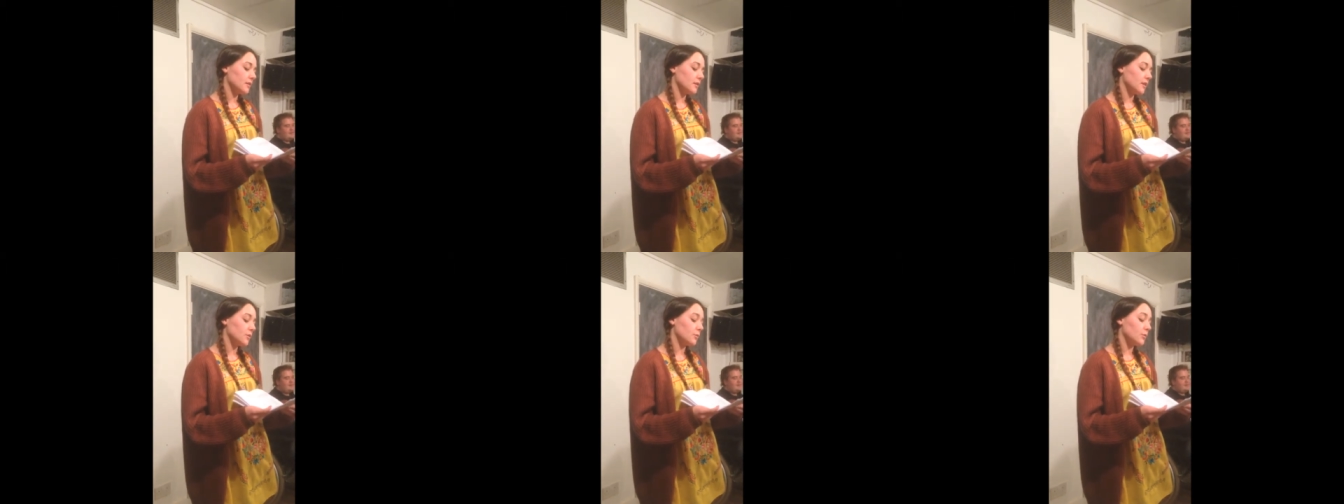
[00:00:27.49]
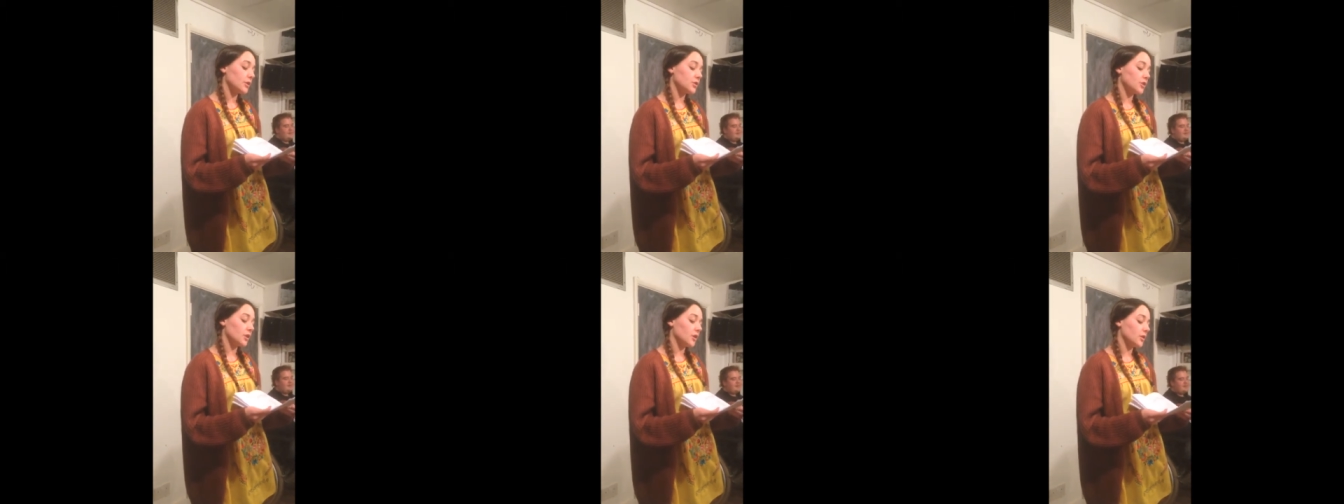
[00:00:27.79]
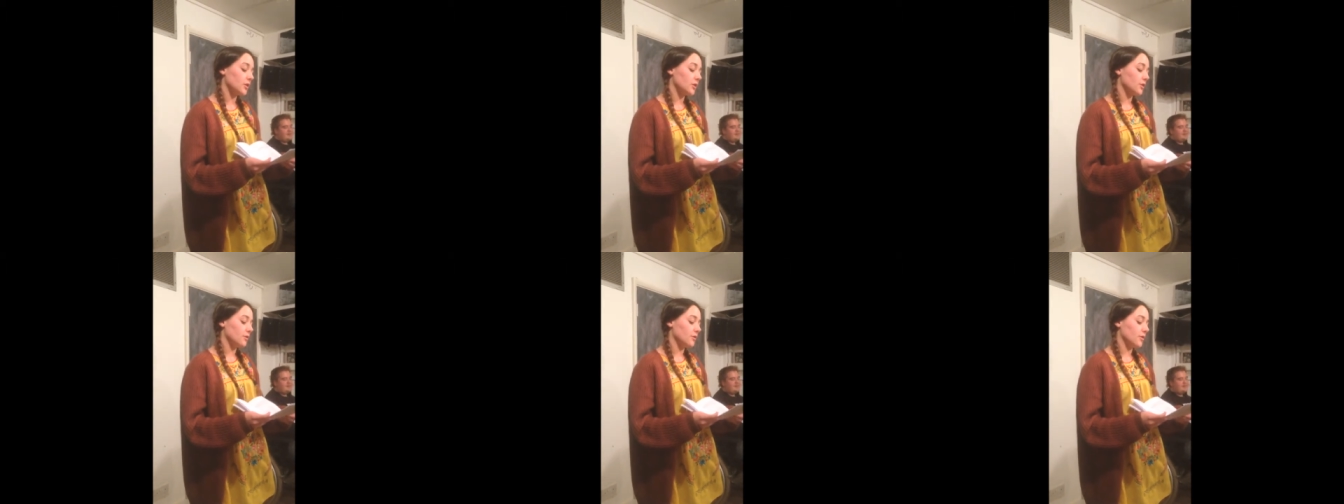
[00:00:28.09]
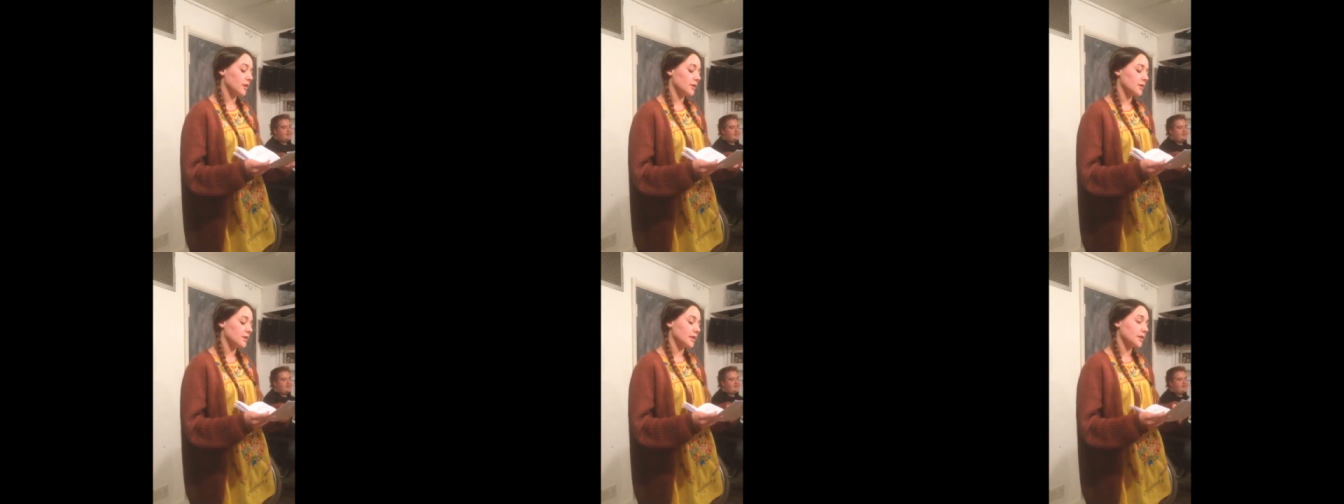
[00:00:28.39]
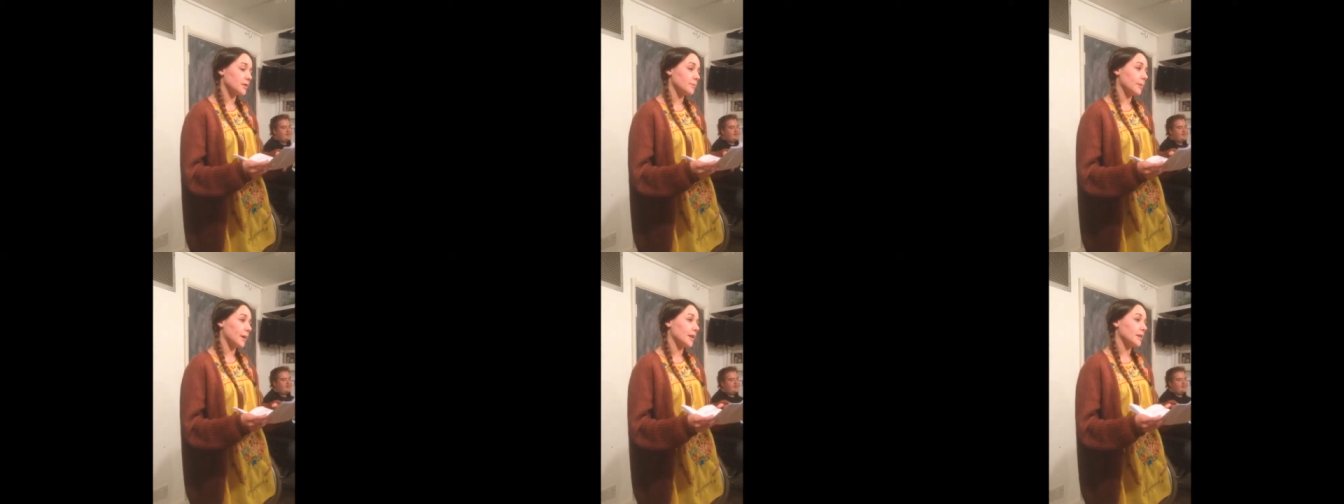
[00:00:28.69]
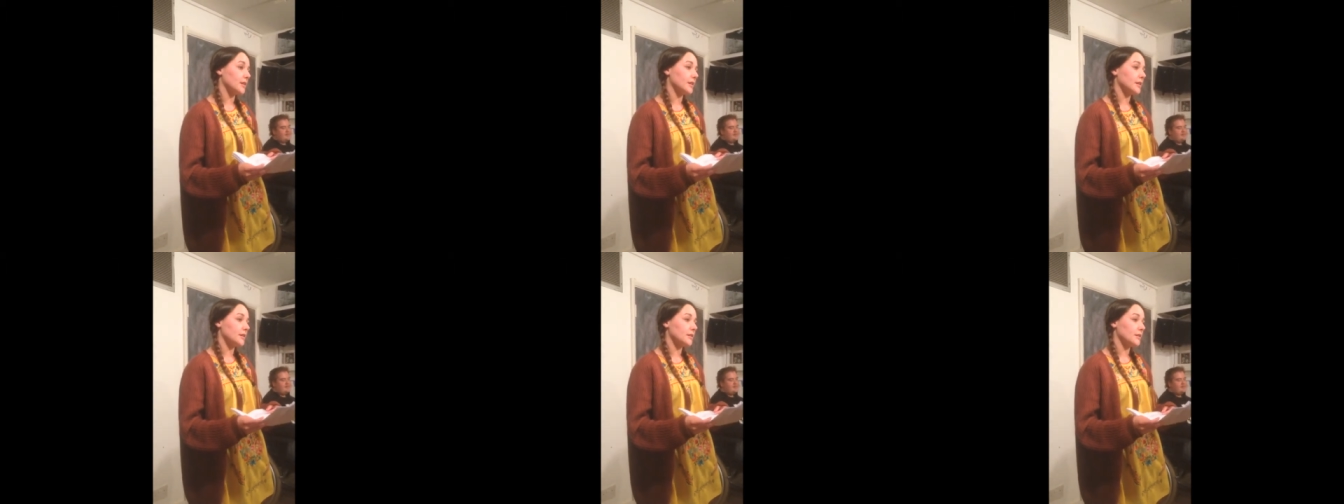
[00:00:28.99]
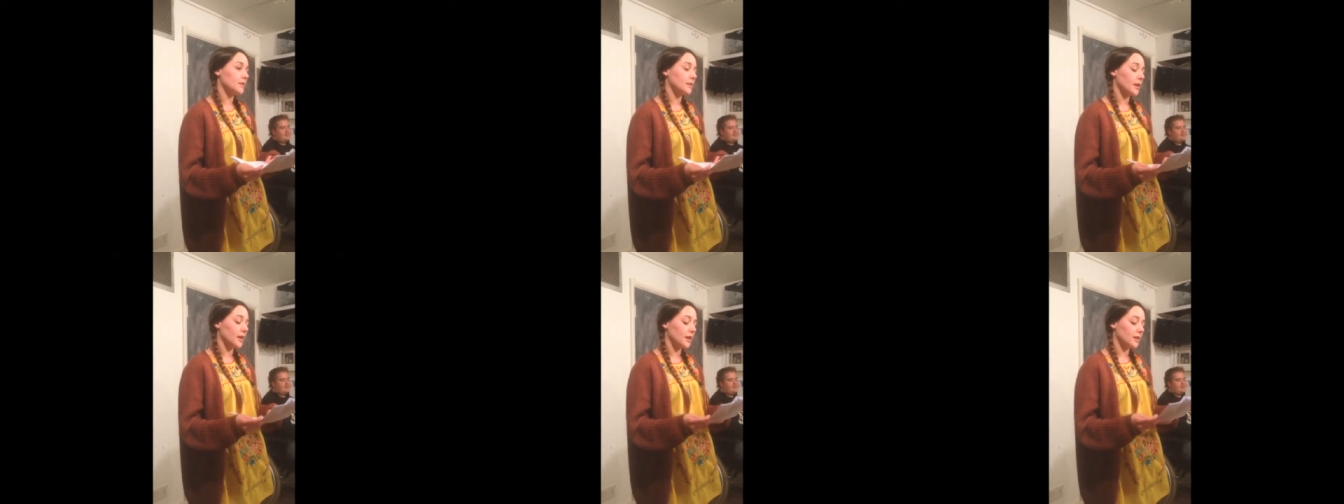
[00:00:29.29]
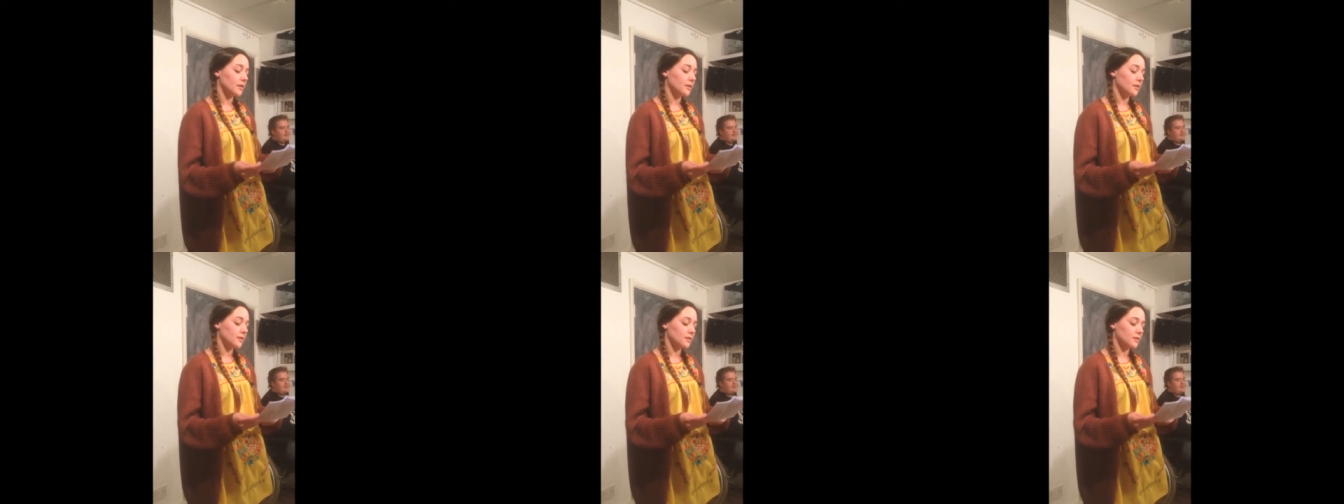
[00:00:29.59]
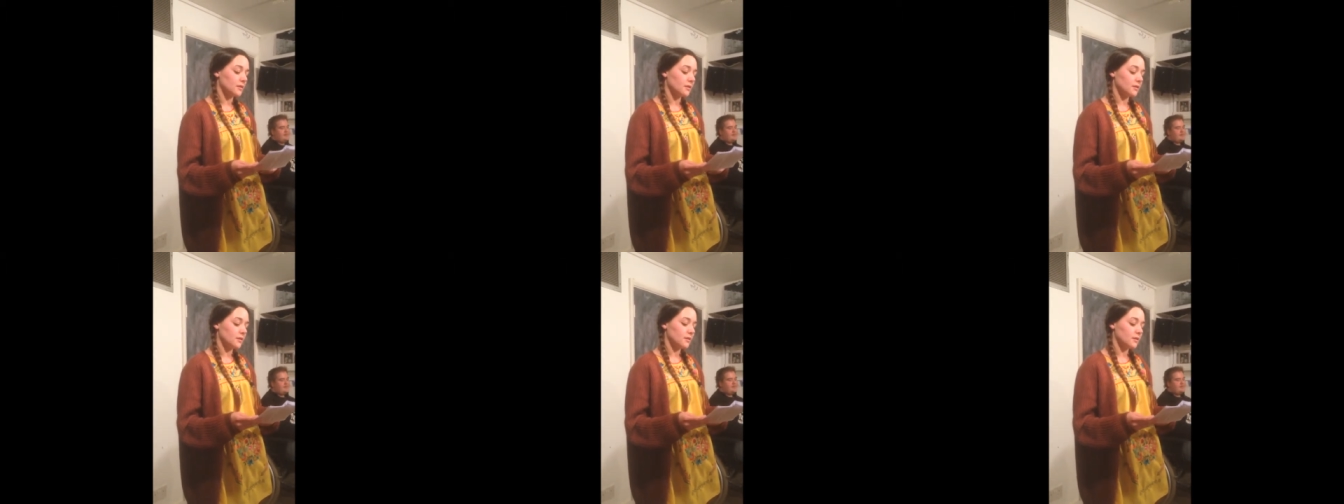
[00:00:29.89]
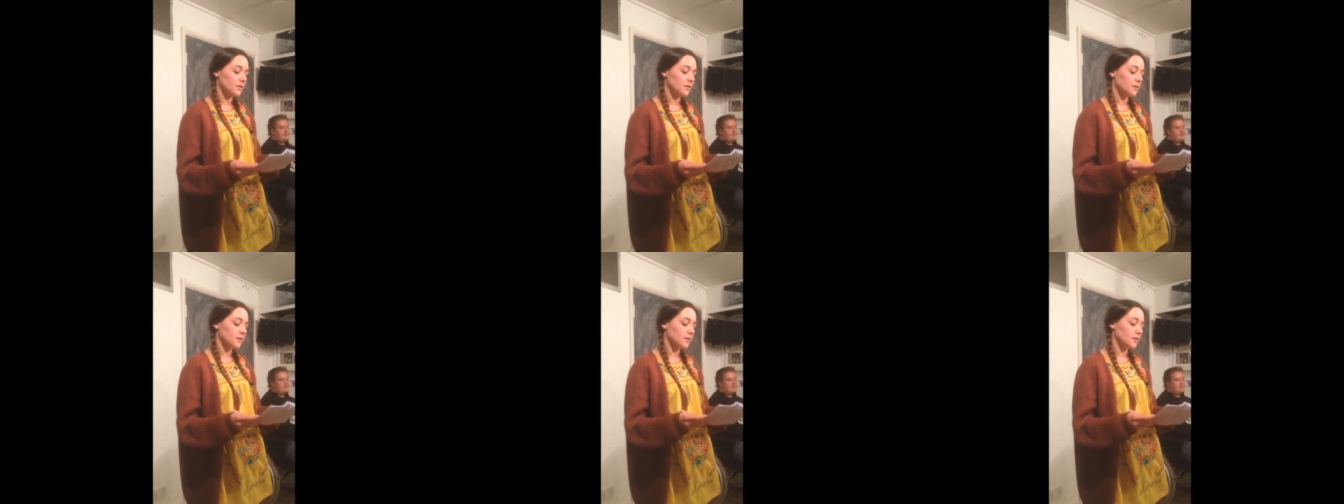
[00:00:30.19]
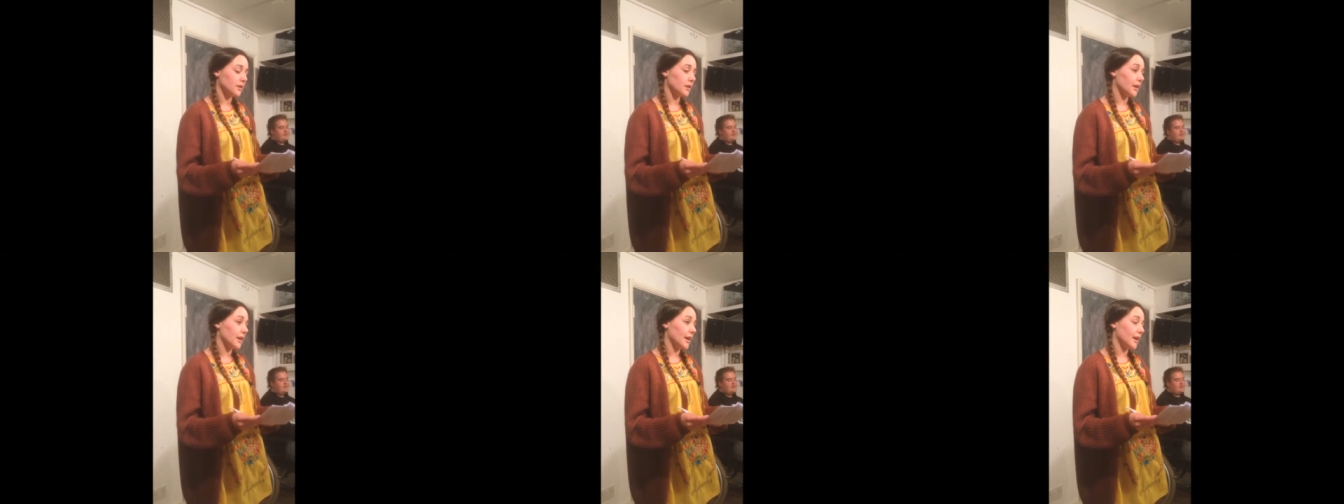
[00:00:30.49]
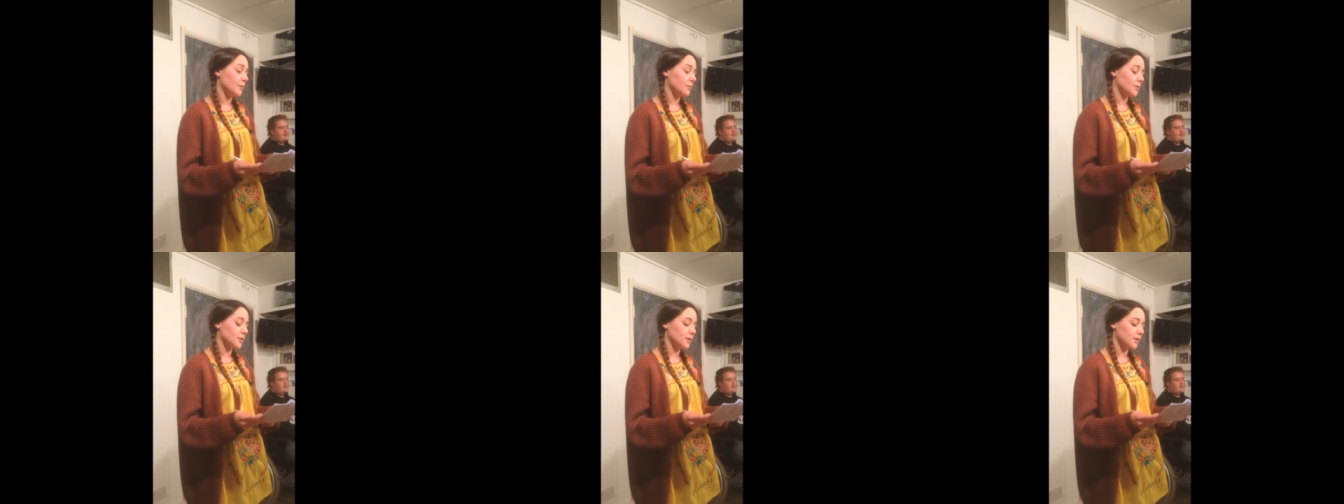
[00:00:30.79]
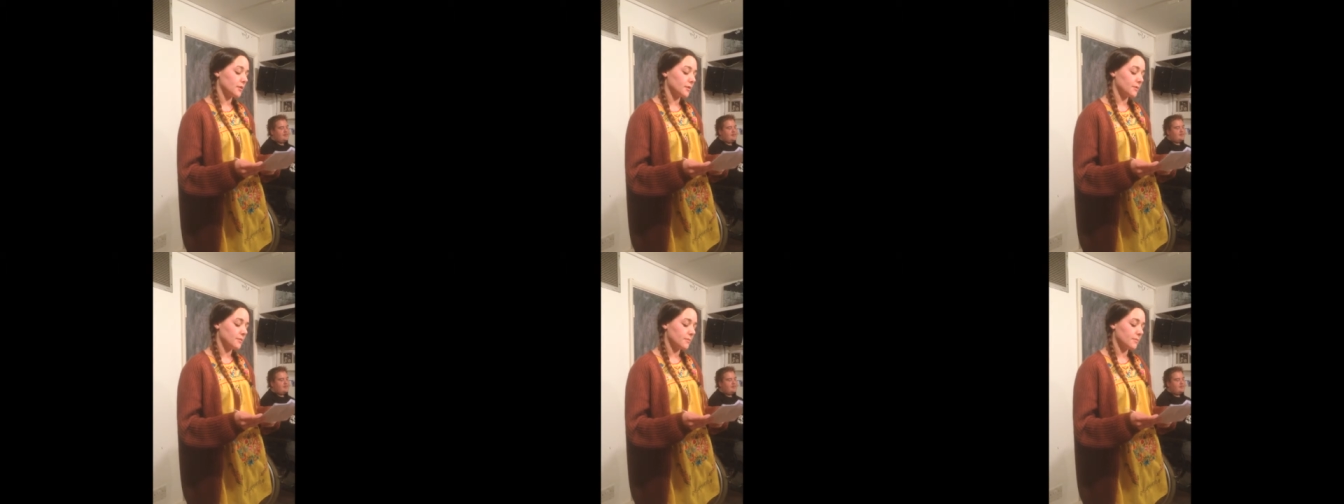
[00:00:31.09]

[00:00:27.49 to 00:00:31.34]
in which our universe expanded, then collapsed